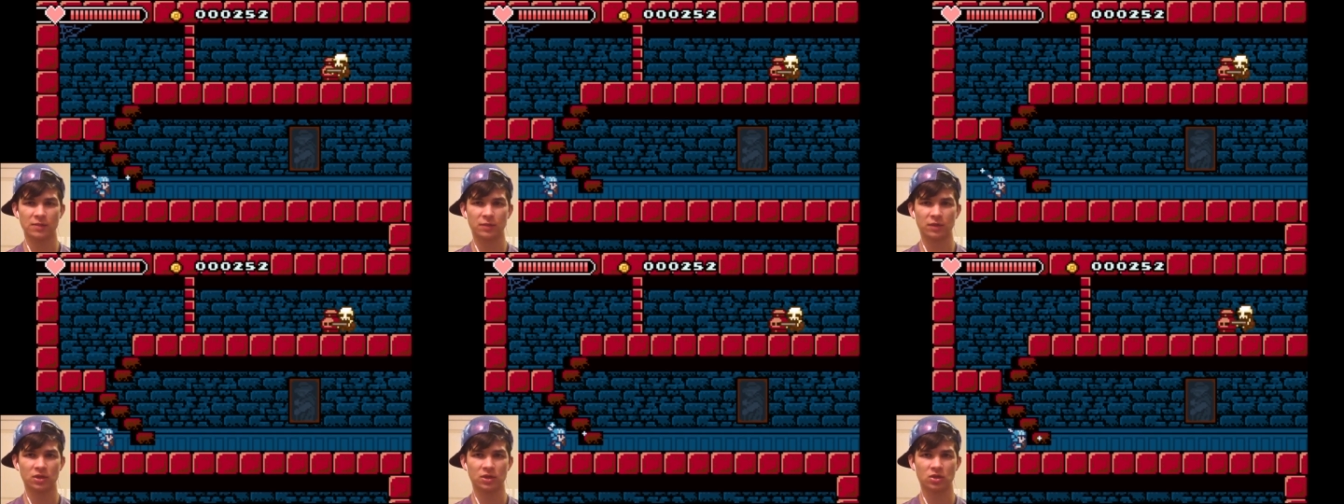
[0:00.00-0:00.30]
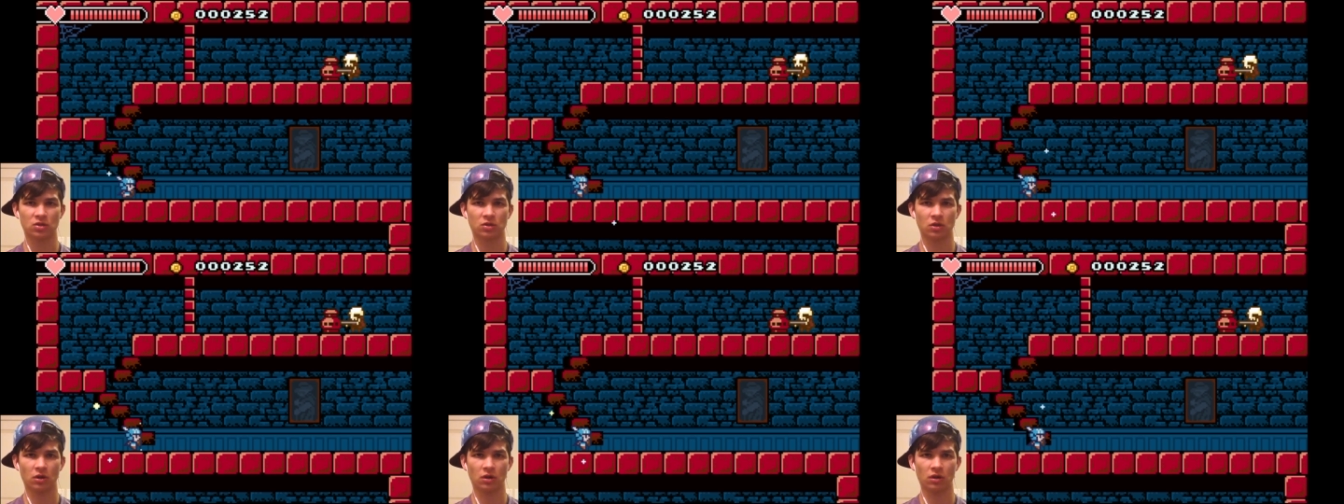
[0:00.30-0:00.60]
pretty
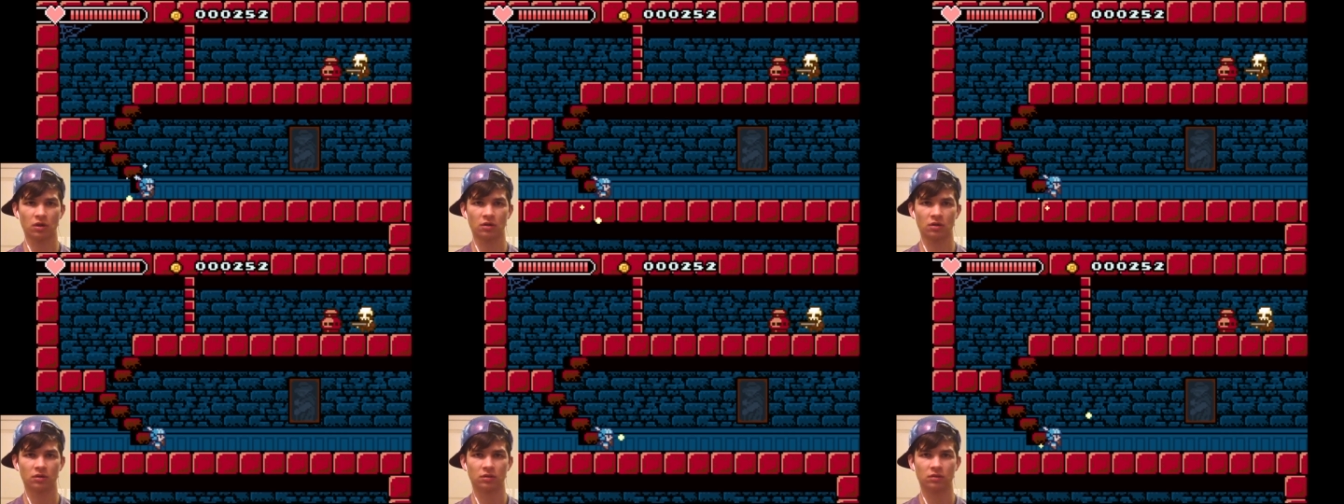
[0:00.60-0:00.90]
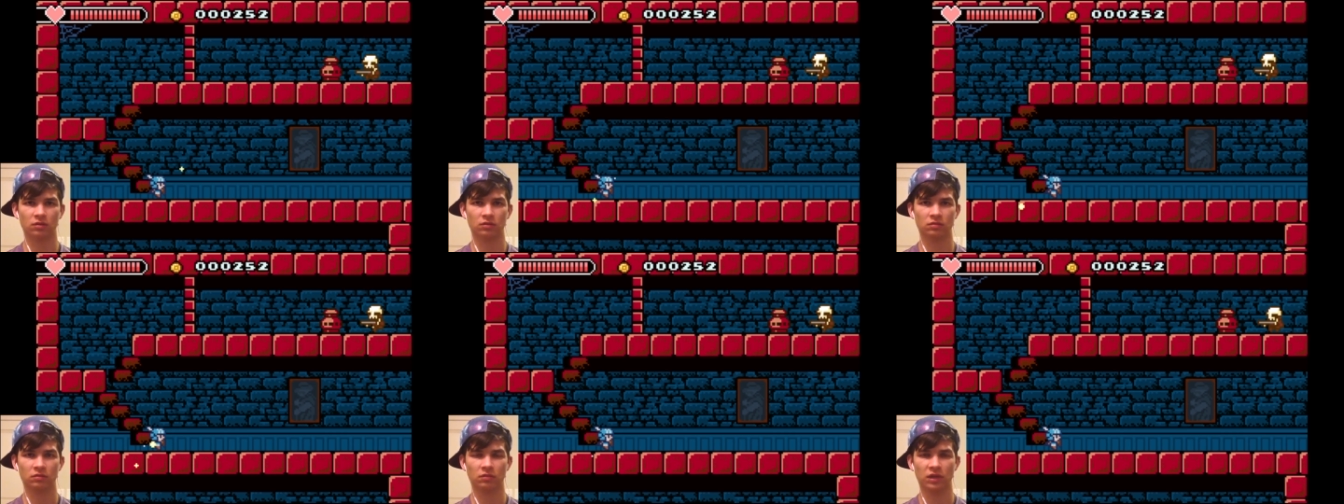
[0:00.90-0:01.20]
strong.
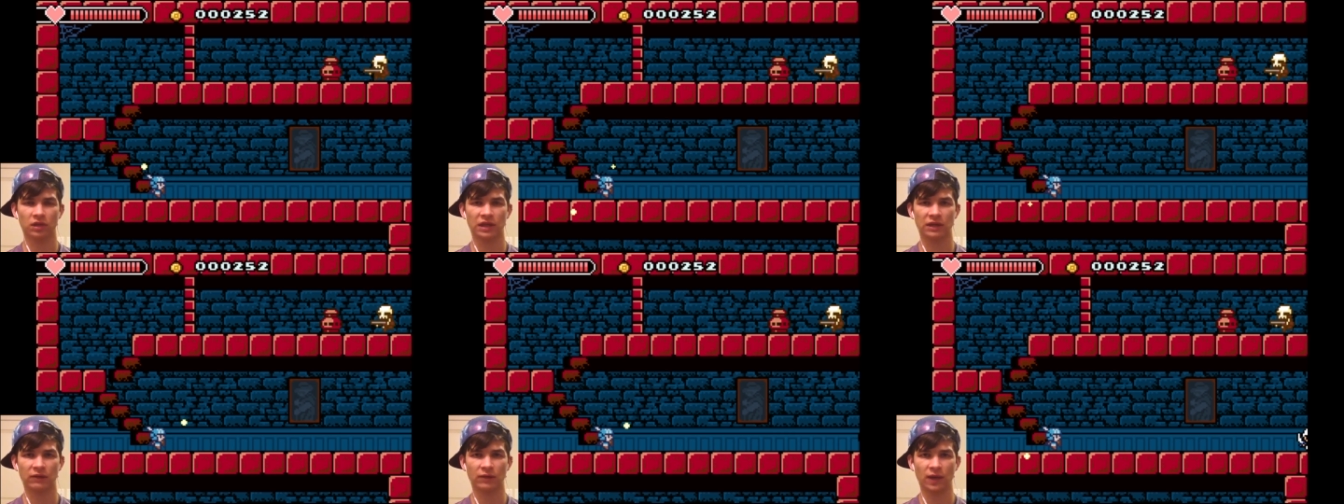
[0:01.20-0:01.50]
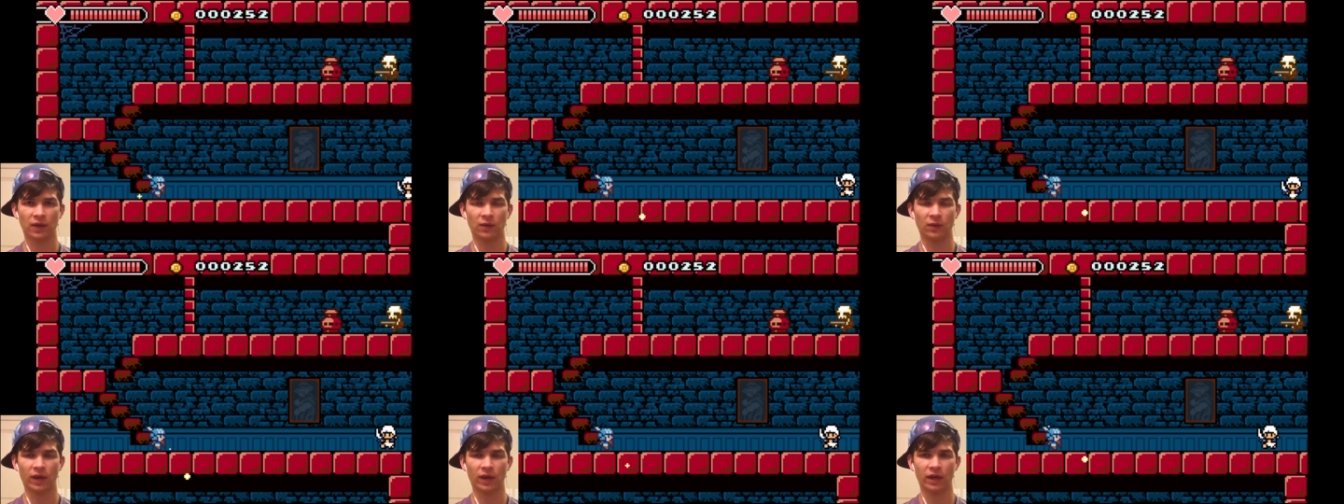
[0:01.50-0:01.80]
He
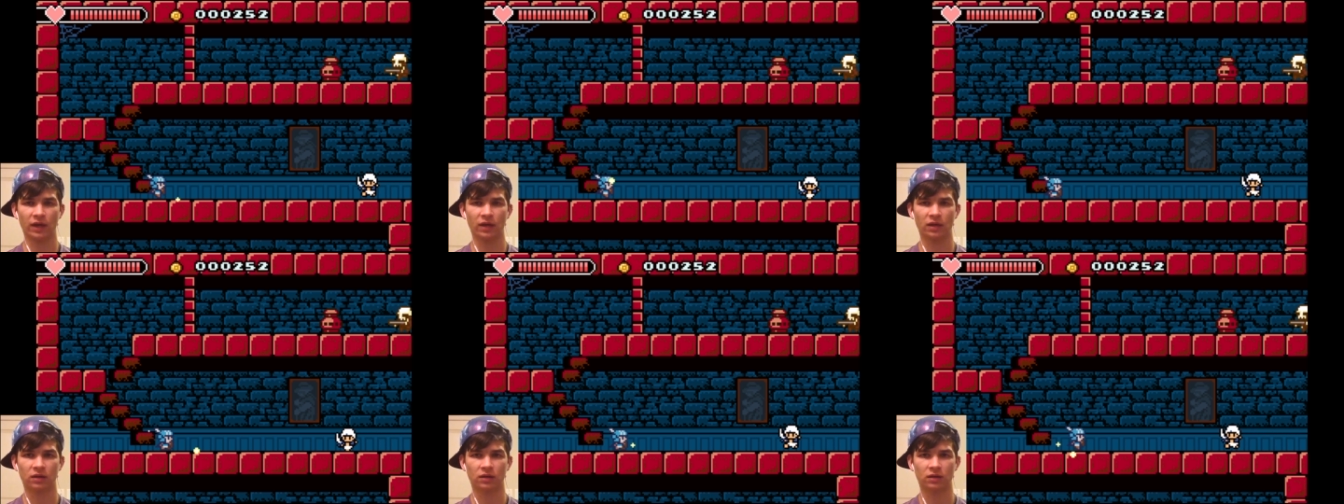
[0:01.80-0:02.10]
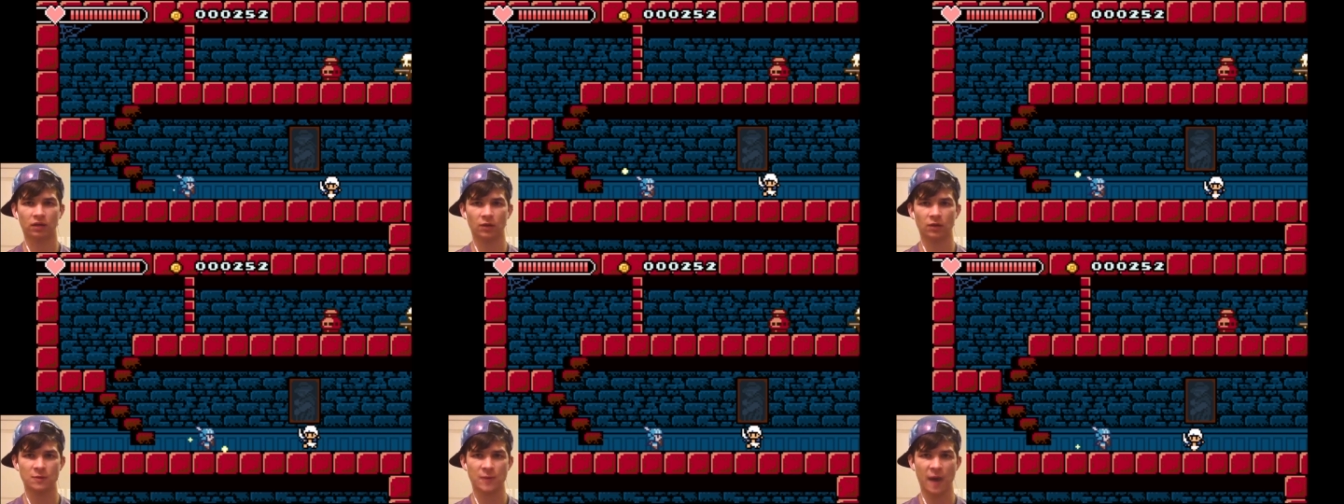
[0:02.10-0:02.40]
ran away.
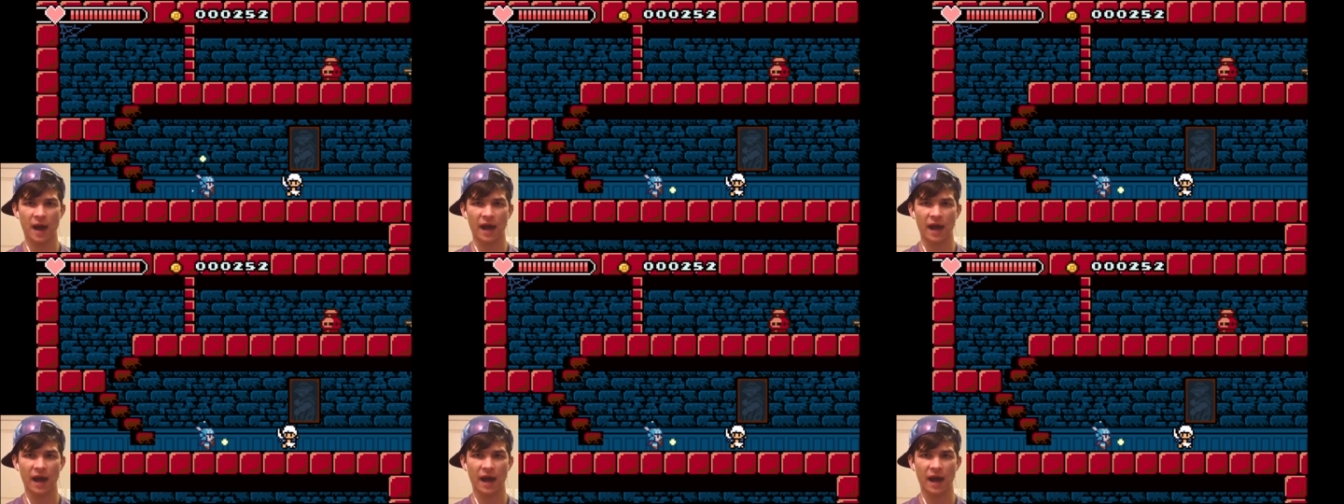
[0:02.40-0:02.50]
Now he's